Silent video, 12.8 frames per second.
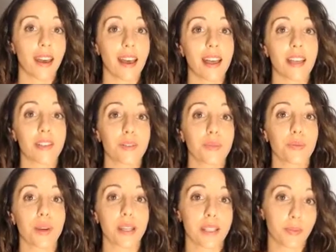And
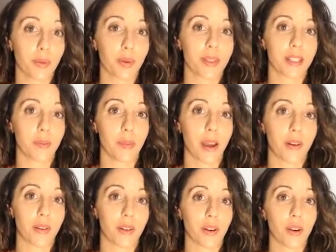rice protein
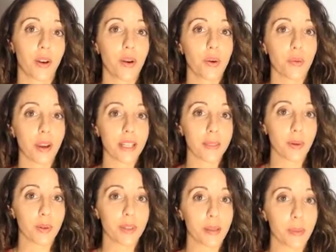powder. Rice
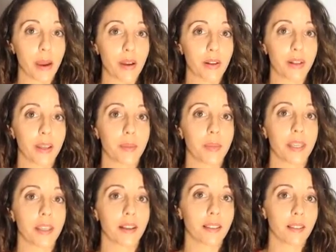protein powder can
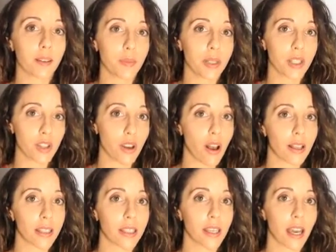be a little bit
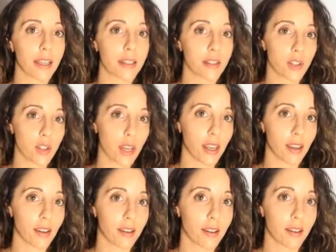chalky as a
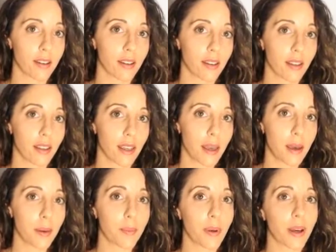shake,
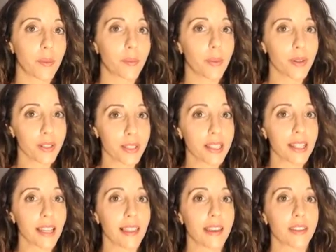but personally,
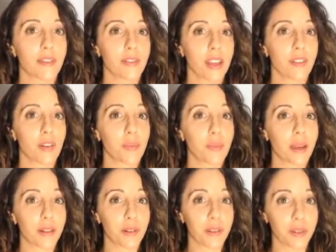I like the flavor
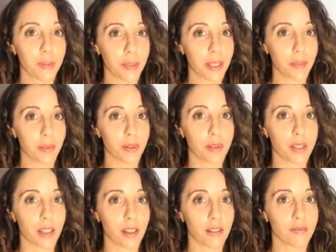better than pea
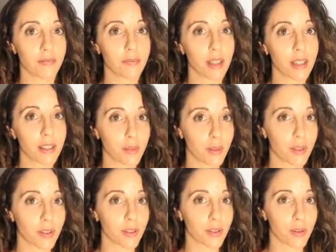protein. That's a
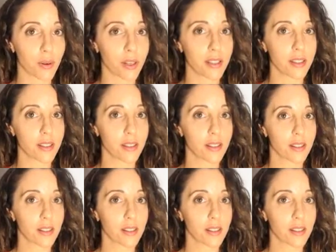personal choice.